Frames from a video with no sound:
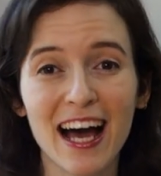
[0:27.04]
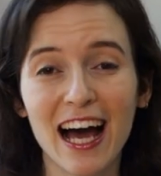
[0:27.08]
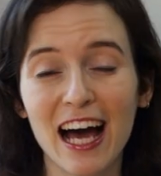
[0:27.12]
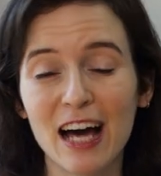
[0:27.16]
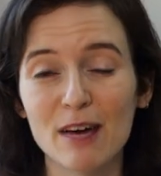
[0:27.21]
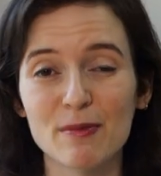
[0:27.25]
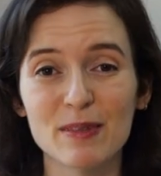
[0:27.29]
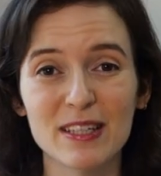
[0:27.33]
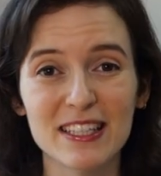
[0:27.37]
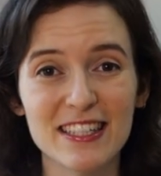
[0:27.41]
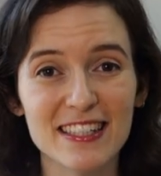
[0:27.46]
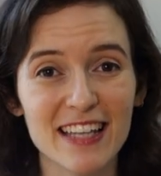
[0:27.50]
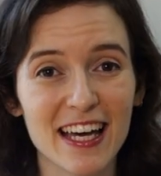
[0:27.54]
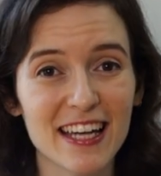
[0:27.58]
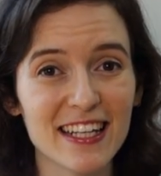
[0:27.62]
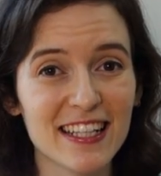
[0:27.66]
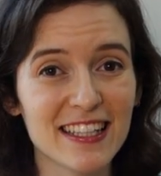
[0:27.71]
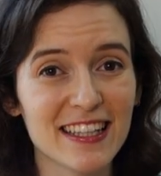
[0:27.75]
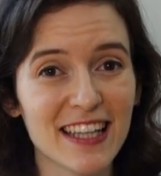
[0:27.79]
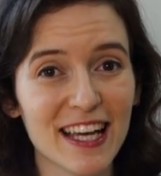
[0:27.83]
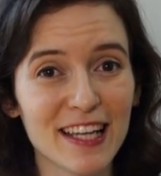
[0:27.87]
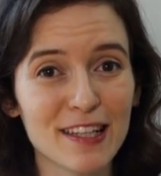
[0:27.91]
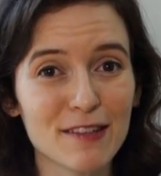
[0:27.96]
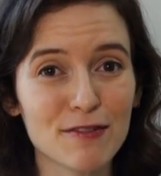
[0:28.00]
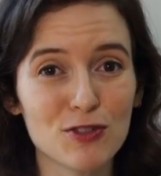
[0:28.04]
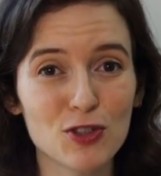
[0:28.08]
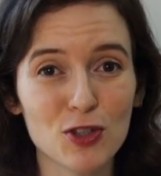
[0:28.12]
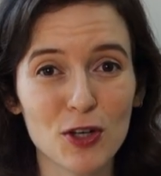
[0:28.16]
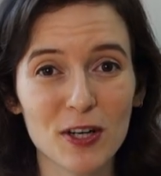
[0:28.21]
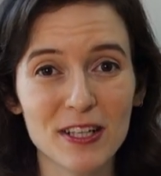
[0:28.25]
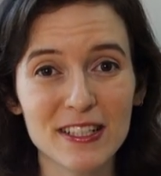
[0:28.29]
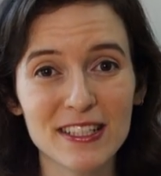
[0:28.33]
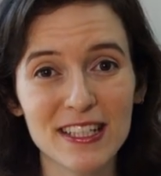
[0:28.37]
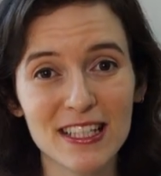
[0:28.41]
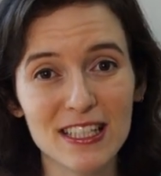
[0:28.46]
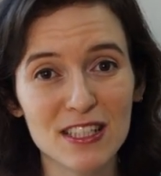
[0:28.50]
I'm excited that you've
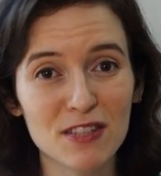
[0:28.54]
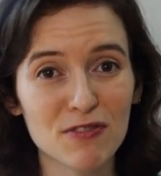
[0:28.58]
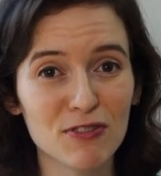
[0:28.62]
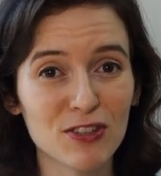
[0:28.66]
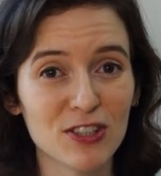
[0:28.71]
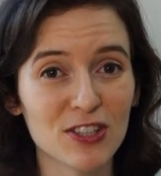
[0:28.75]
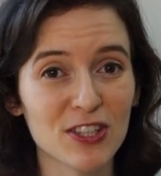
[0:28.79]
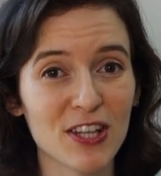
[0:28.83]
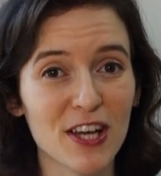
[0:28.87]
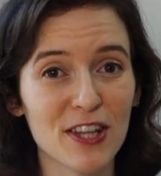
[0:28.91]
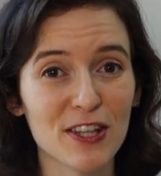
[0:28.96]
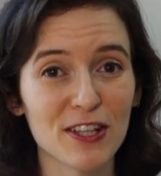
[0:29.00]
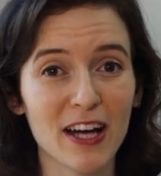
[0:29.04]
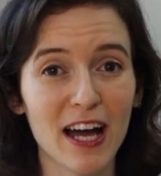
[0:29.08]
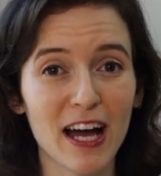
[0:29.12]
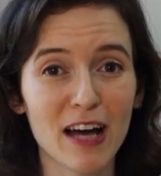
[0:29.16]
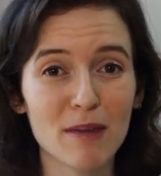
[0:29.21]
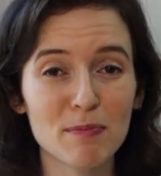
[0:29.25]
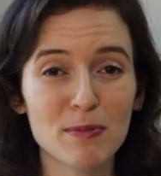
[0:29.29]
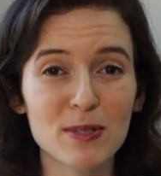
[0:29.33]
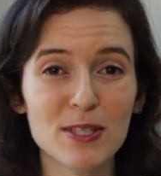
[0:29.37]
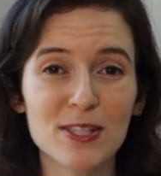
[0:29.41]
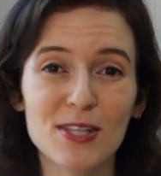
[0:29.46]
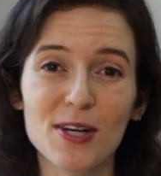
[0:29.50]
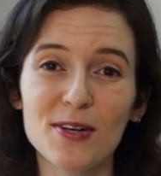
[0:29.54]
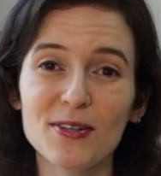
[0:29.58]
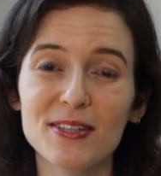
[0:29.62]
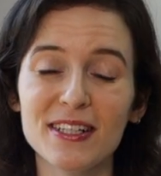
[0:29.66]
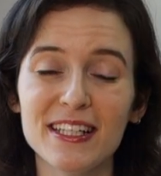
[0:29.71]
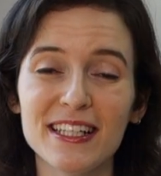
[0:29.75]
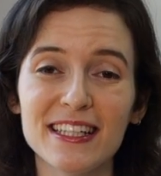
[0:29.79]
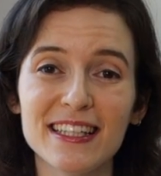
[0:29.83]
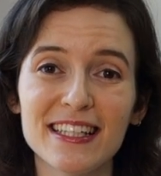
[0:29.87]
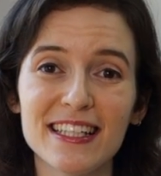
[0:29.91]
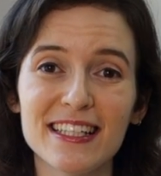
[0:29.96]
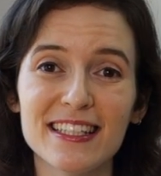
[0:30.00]
joined us for another episode
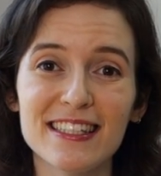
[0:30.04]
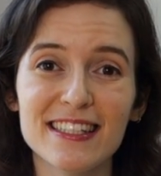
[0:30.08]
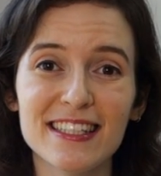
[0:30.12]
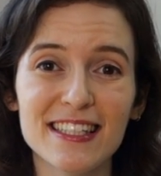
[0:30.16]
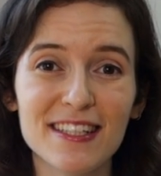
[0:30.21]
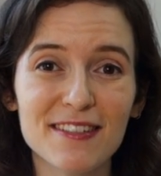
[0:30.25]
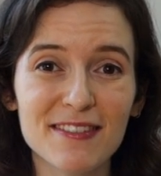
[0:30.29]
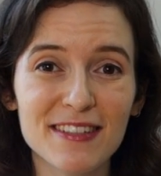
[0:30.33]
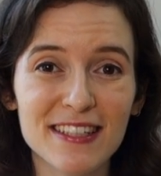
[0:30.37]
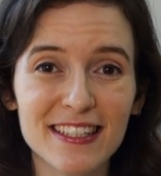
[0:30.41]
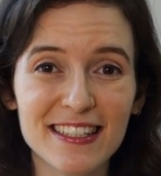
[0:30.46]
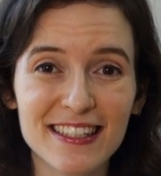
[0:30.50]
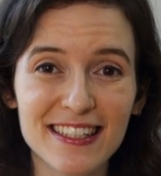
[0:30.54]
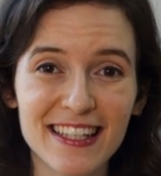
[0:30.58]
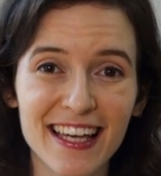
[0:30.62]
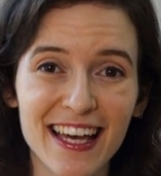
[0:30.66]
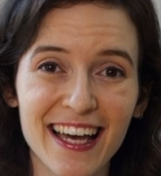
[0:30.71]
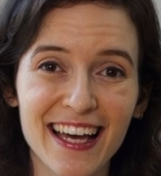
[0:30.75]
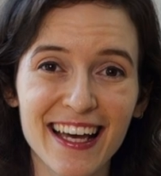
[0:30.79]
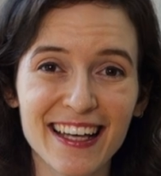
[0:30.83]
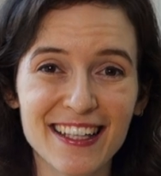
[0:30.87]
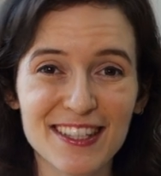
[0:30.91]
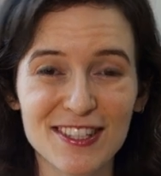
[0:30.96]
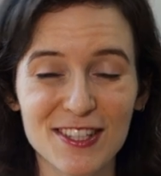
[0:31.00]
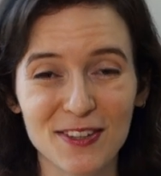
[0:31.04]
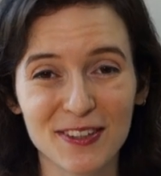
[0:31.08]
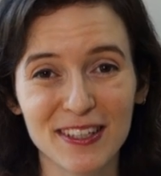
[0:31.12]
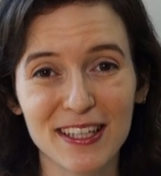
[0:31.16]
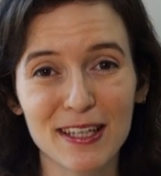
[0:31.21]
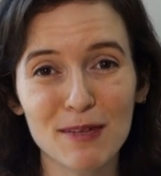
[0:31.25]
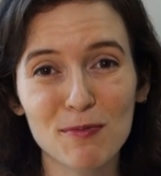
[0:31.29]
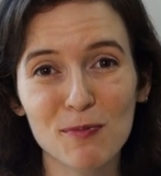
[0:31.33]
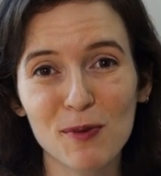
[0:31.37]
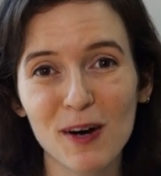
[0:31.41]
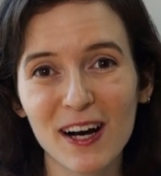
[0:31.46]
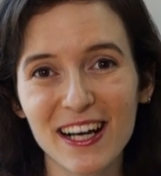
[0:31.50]
in this series, so
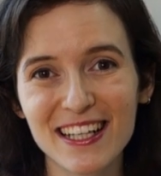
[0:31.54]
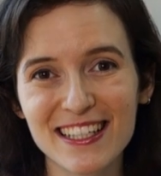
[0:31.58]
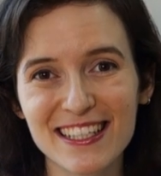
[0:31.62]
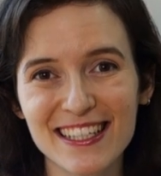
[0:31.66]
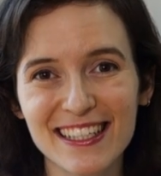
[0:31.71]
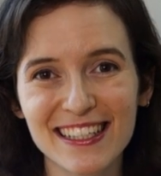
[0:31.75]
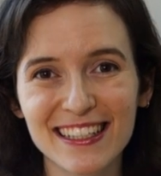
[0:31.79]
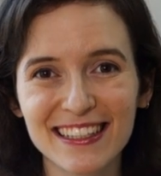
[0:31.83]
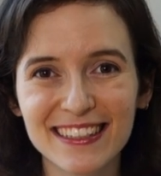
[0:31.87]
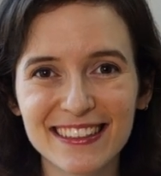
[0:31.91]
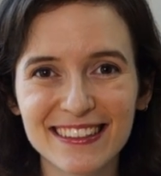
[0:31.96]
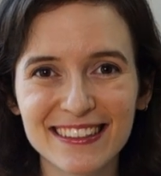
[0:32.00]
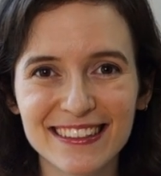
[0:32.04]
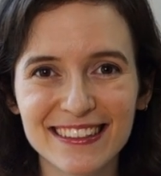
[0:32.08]
keep watching.